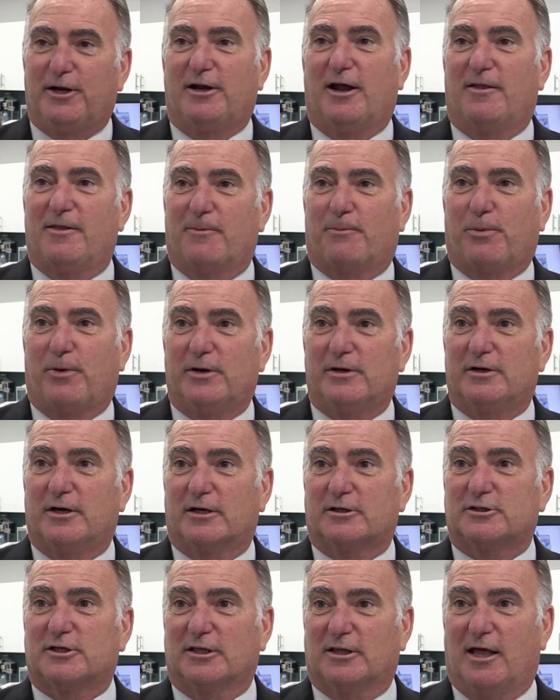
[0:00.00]
another
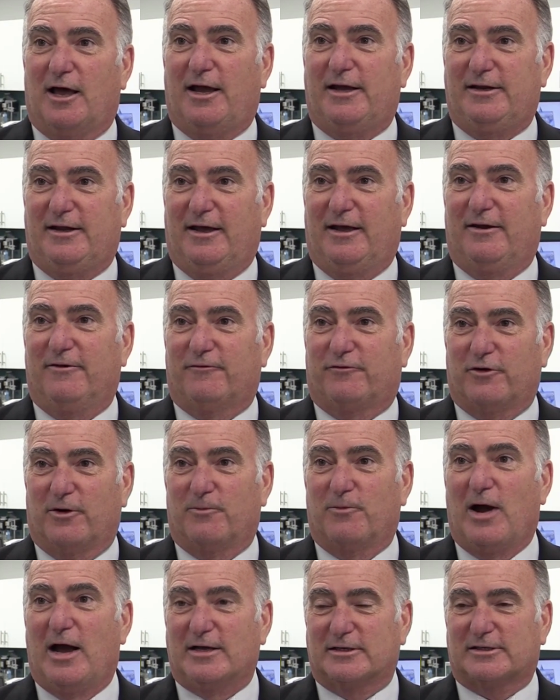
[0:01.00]
production line in
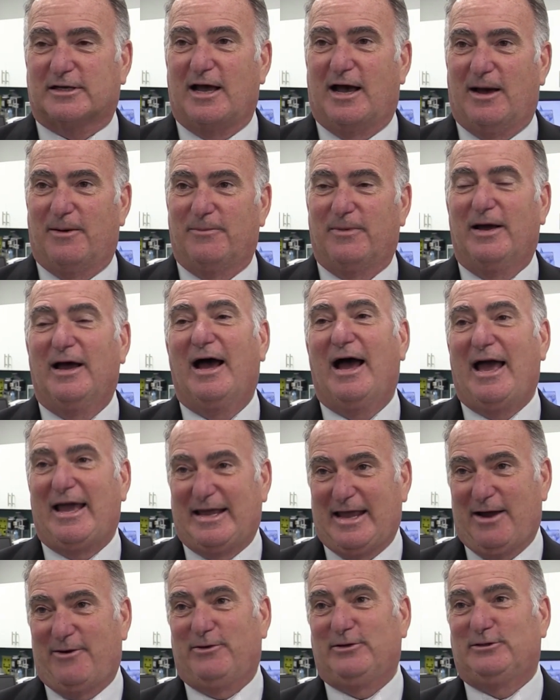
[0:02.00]
from Roscom,
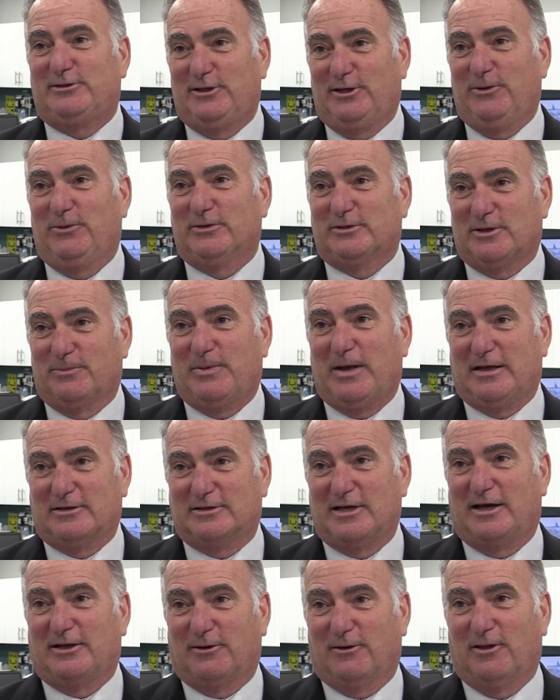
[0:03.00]
I guarantee you it's a
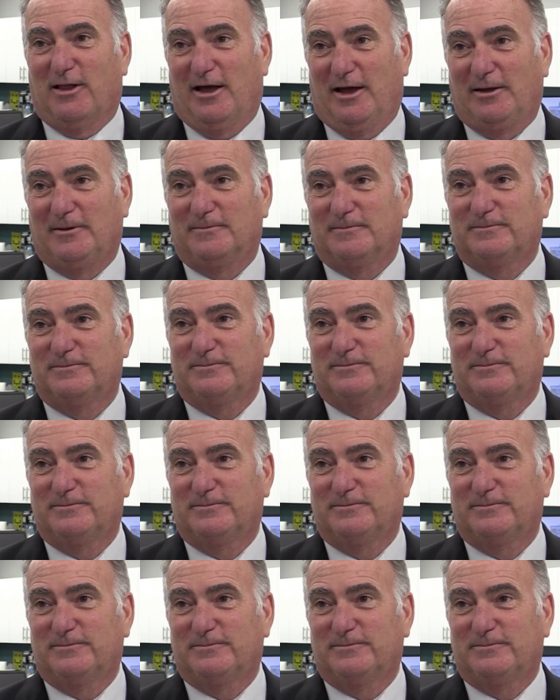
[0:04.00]
Bausano line.